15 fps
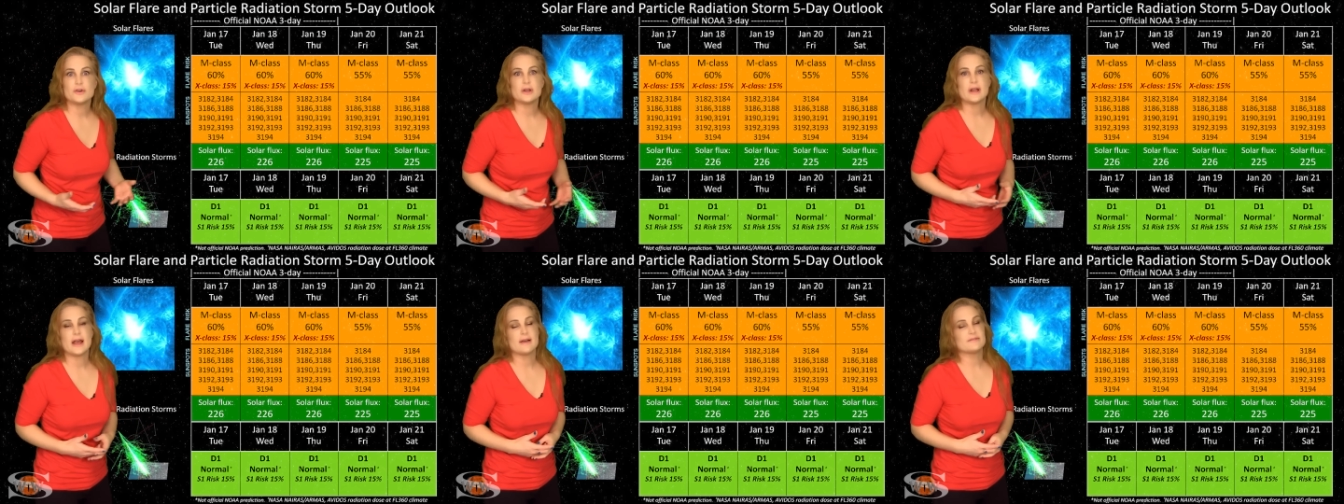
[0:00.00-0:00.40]
you're
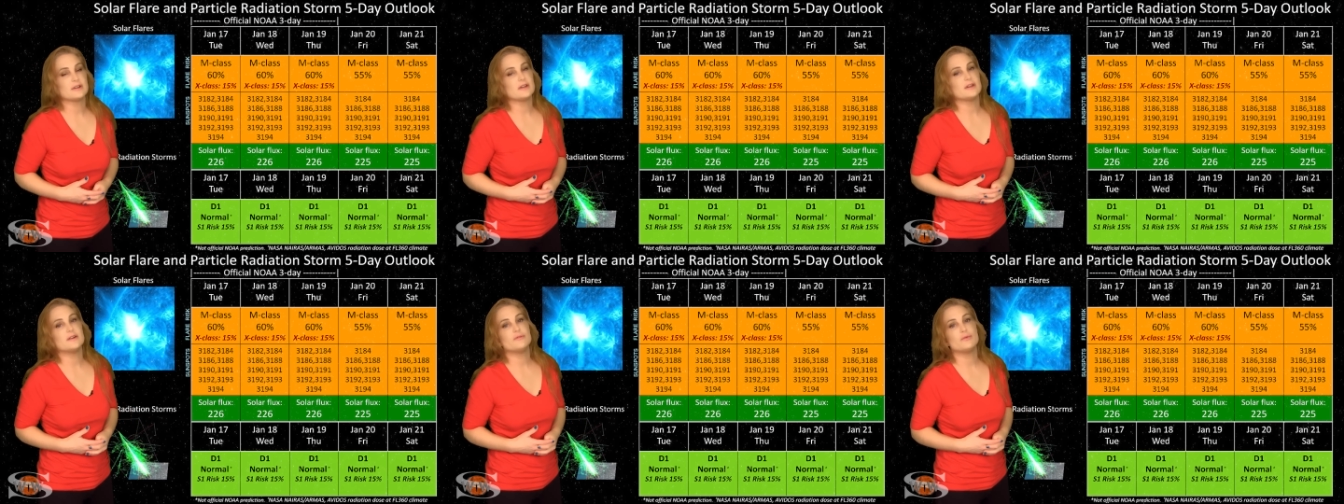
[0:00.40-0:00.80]
going to have
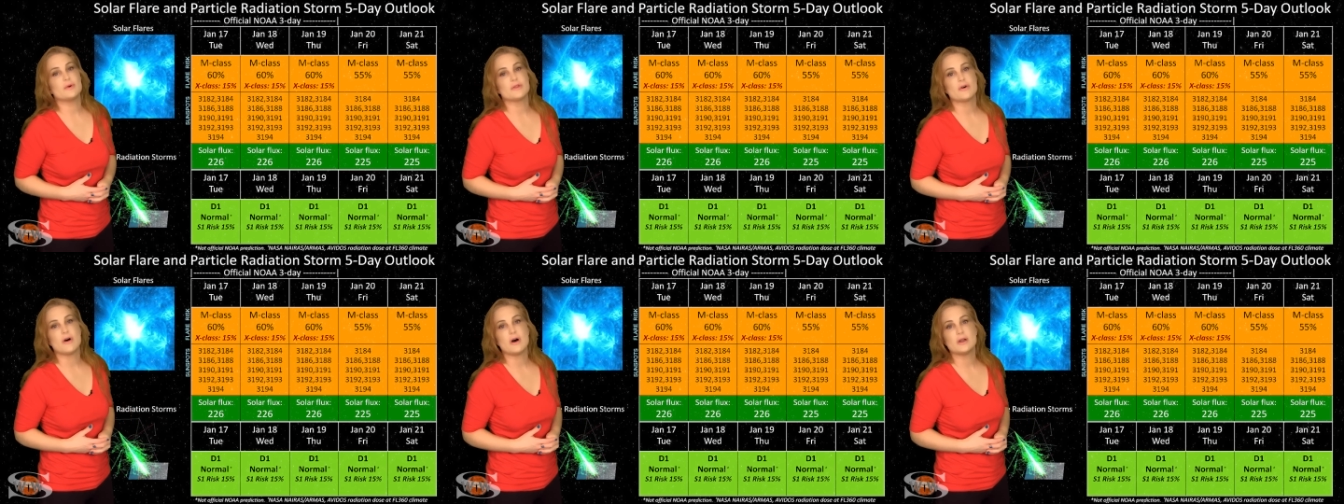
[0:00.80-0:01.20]
to live
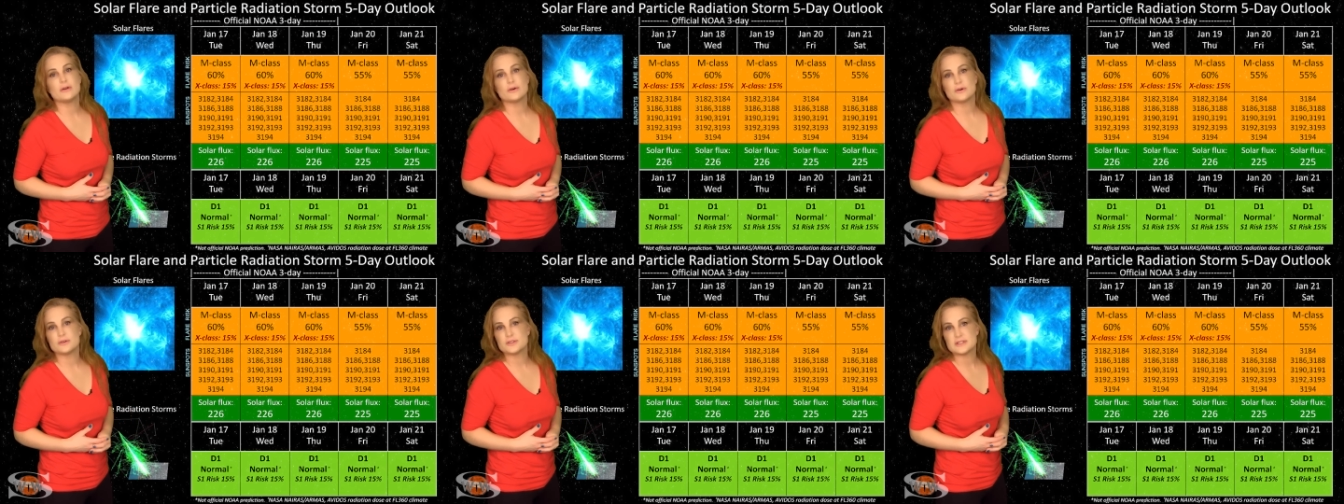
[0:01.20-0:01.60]
with
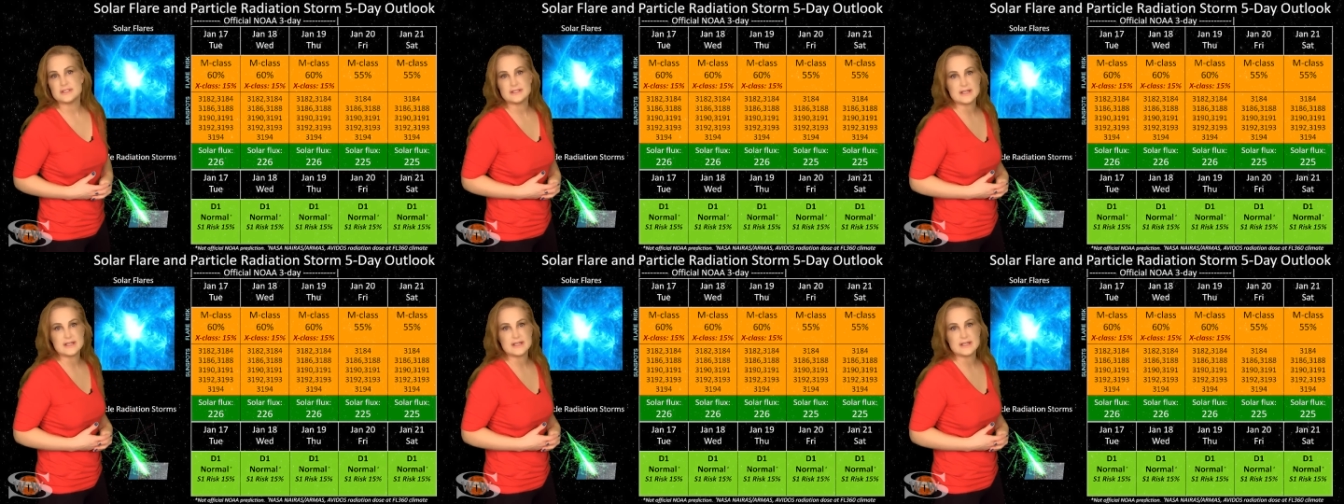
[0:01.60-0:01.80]
on Earth's